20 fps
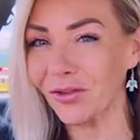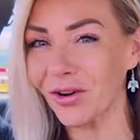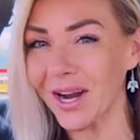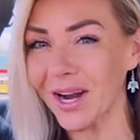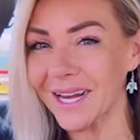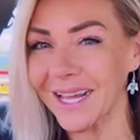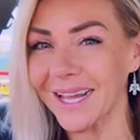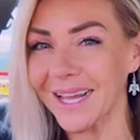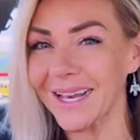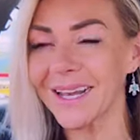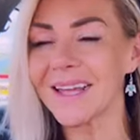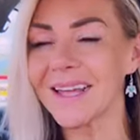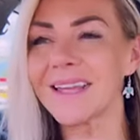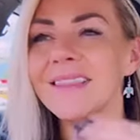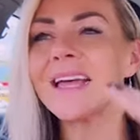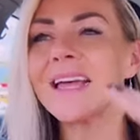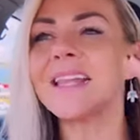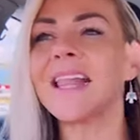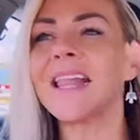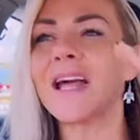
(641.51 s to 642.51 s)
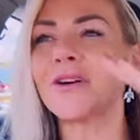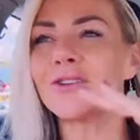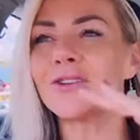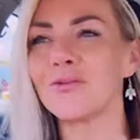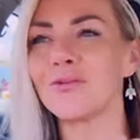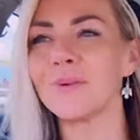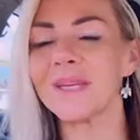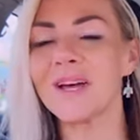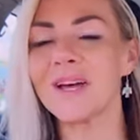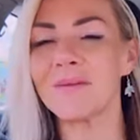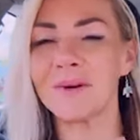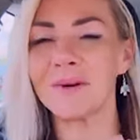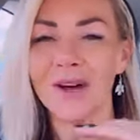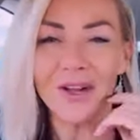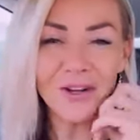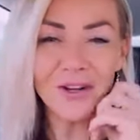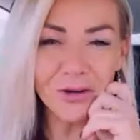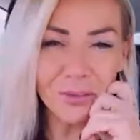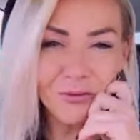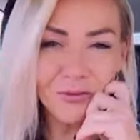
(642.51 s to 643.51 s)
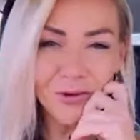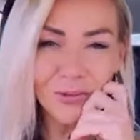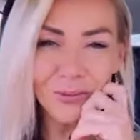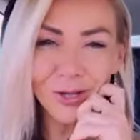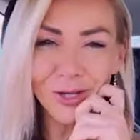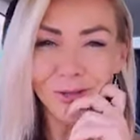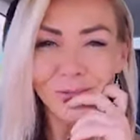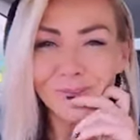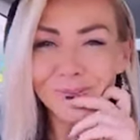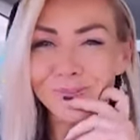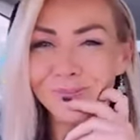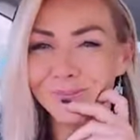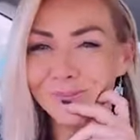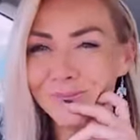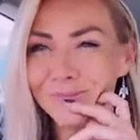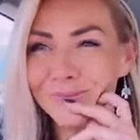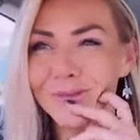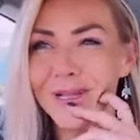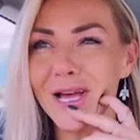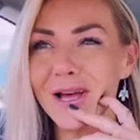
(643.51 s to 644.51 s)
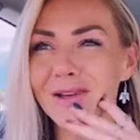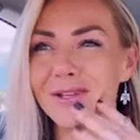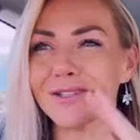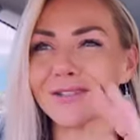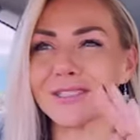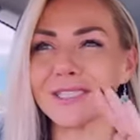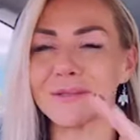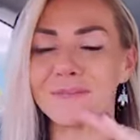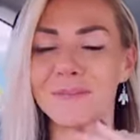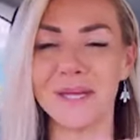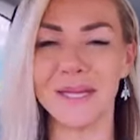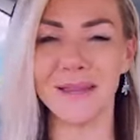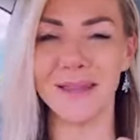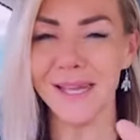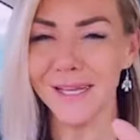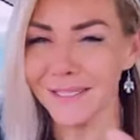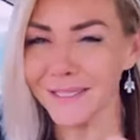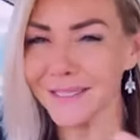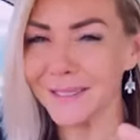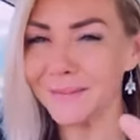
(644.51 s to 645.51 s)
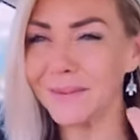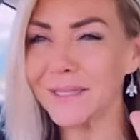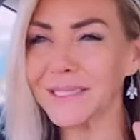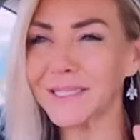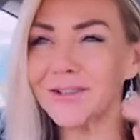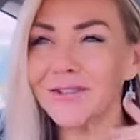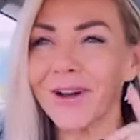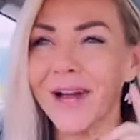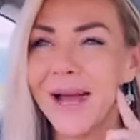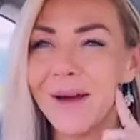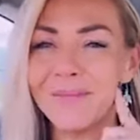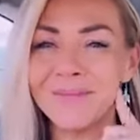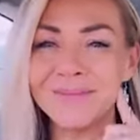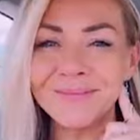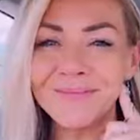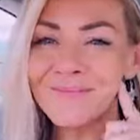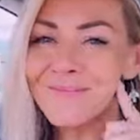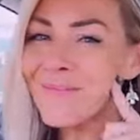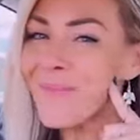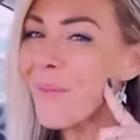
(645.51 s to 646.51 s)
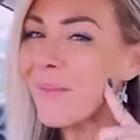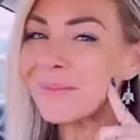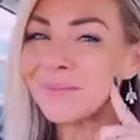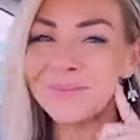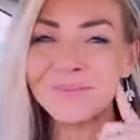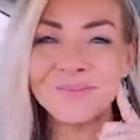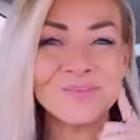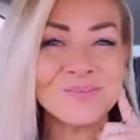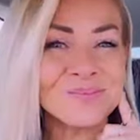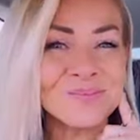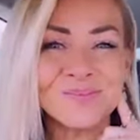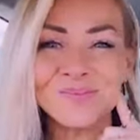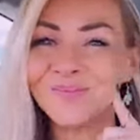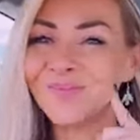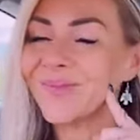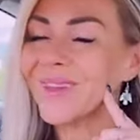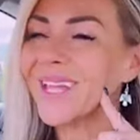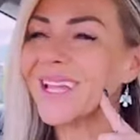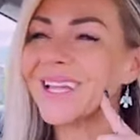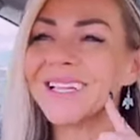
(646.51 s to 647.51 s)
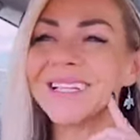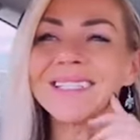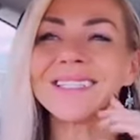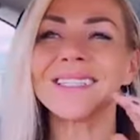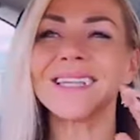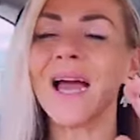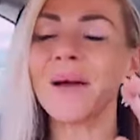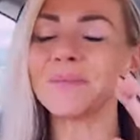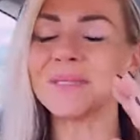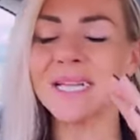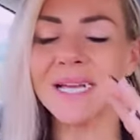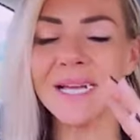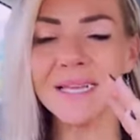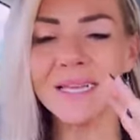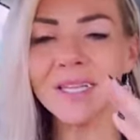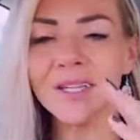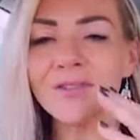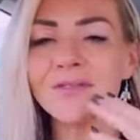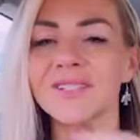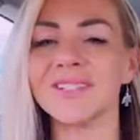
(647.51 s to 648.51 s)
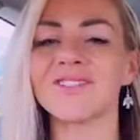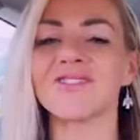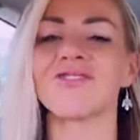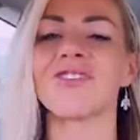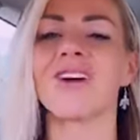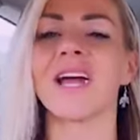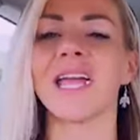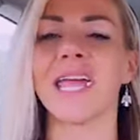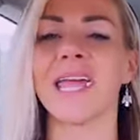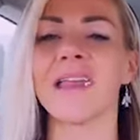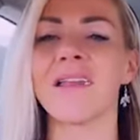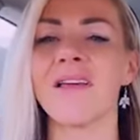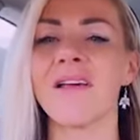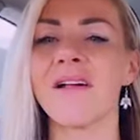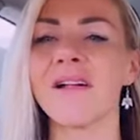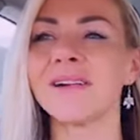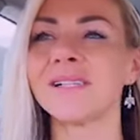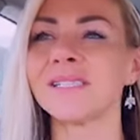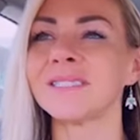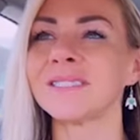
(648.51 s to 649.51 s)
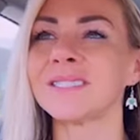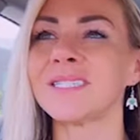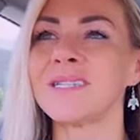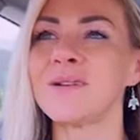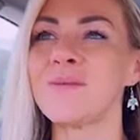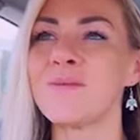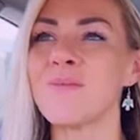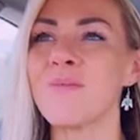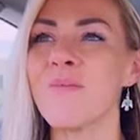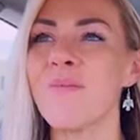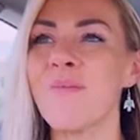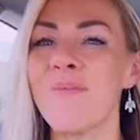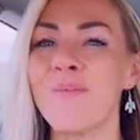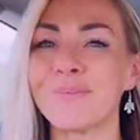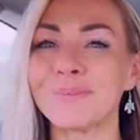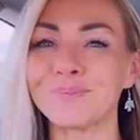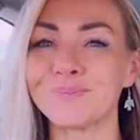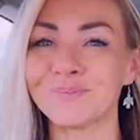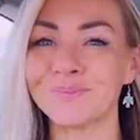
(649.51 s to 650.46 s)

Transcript: auto heals itself and like runs for like a hundred years. We don't even understand how it works. Like I bow down, respect, you know?